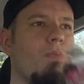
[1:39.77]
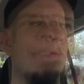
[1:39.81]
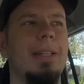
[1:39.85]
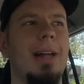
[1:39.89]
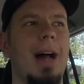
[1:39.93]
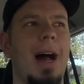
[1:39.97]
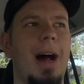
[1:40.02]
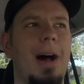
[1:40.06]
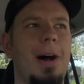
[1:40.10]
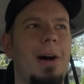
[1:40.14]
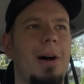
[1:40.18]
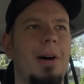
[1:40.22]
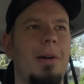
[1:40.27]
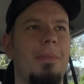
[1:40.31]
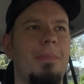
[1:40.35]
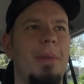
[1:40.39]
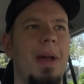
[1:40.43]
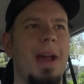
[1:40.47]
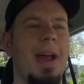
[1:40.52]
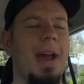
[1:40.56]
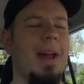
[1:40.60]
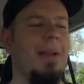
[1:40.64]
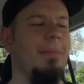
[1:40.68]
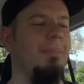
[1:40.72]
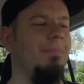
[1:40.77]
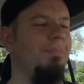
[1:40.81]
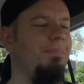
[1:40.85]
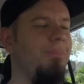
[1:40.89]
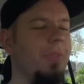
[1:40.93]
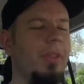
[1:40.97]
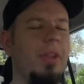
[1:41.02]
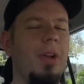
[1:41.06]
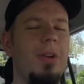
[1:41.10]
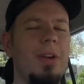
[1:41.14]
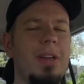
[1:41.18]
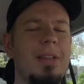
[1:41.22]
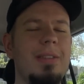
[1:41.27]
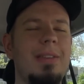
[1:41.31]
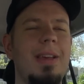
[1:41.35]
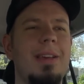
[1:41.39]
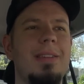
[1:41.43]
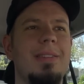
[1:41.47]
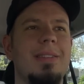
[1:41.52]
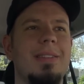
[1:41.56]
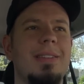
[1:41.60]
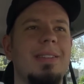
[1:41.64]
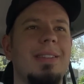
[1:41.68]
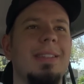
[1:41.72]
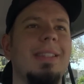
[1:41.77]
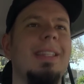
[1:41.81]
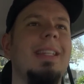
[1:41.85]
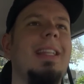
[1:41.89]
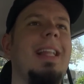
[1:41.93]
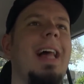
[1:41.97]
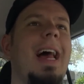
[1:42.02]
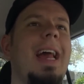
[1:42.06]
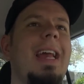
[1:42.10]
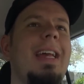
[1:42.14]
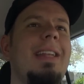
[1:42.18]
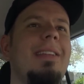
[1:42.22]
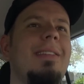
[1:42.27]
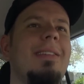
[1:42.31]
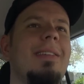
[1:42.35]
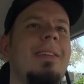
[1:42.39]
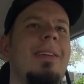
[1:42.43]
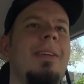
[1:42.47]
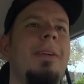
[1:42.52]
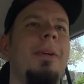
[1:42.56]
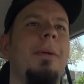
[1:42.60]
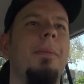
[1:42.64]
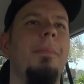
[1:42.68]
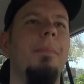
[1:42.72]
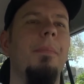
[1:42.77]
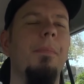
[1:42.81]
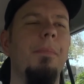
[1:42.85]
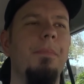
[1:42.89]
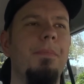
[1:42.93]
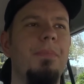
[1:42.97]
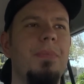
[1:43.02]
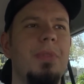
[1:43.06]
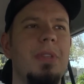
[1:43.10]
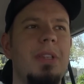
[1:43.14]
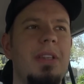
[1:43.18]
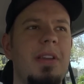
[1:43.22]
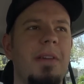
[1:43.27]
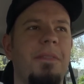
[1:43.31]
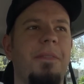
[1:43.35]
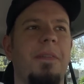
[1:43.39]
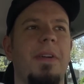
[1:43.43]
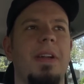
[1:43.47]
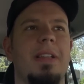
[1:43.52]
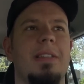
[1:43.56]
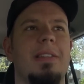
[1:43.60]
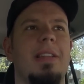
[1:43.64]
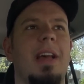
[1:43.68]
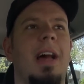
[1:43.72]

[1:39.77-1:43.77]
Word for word: Oh man, there is a slight difference.